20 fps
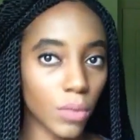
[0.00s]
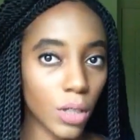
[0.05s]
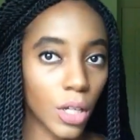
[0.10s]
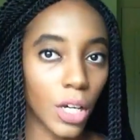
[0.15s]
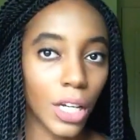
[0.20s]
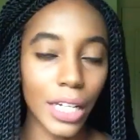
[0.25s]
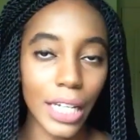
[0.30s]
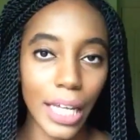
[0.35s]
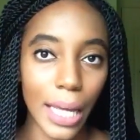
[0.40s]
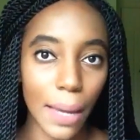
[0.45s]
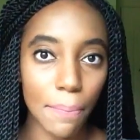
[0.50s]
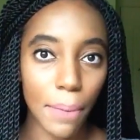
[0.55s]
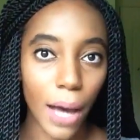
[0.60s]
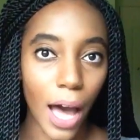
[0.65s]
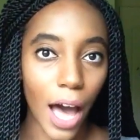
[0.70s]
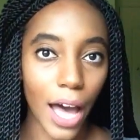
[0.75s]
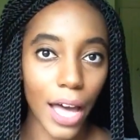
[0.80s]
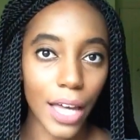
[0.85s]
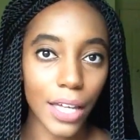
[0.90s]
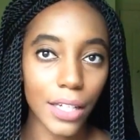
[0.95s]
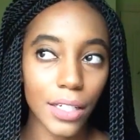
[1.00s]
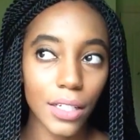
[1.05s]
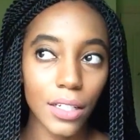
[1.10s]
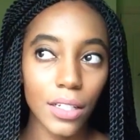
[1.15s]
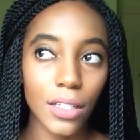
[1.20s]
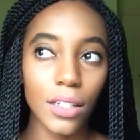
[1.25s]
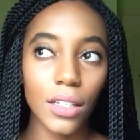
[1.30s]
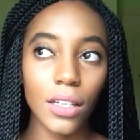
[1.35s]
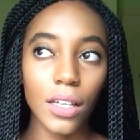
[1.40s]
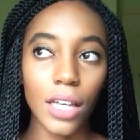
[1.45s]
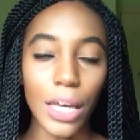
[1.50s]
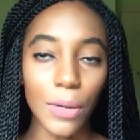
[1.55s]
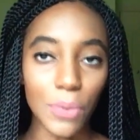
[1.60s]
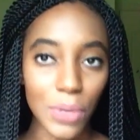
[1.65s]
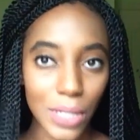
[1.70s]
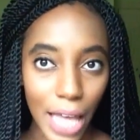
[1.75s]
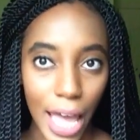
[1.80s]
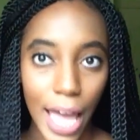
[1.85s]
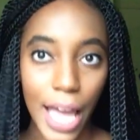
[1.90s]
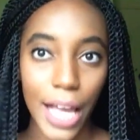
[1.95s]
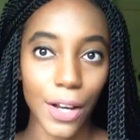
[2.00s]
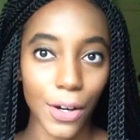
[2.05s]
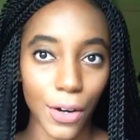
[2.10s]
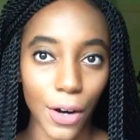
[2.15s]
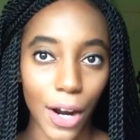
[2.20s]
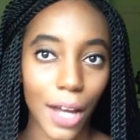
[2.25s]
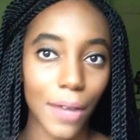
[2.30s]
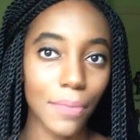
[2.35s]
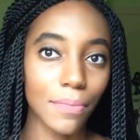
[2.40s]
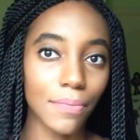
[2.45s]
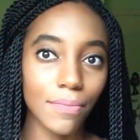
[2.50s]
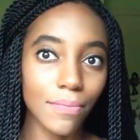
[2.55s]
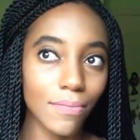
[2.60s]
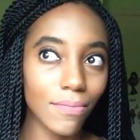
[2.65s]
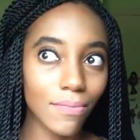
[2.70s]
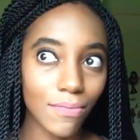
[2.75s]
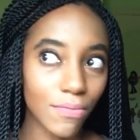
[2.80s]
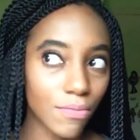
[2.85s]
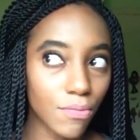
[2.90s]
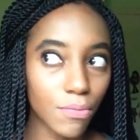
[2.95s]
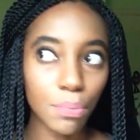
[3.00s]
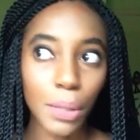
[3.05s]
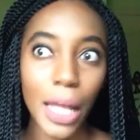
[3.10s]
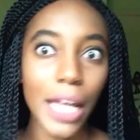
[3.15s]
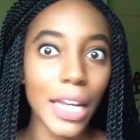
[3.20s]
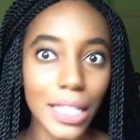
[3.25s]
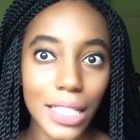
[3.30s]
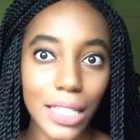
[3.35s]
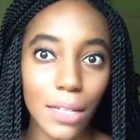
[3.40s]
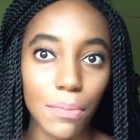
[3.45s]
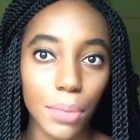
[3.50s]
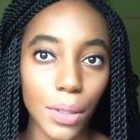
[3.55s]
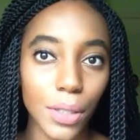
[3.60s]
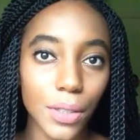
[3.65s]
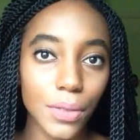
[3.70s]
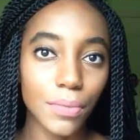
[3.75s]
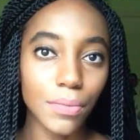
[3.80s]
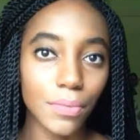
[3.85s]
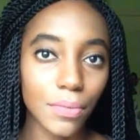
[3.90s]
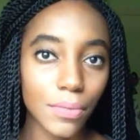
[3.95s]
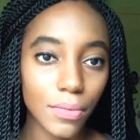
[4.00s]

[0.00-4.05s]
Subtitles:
couldn't get behind. It was a hate crime, plain and simple.